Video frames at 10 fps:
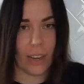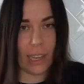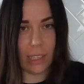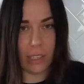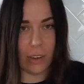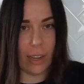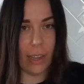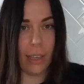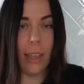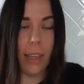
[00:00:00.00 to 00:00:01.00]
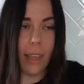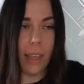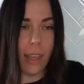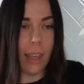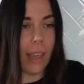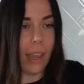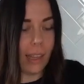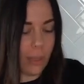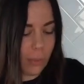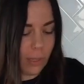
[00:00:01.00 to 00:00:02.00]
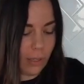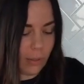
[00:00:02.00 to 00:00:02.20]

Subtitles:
and crying. And then we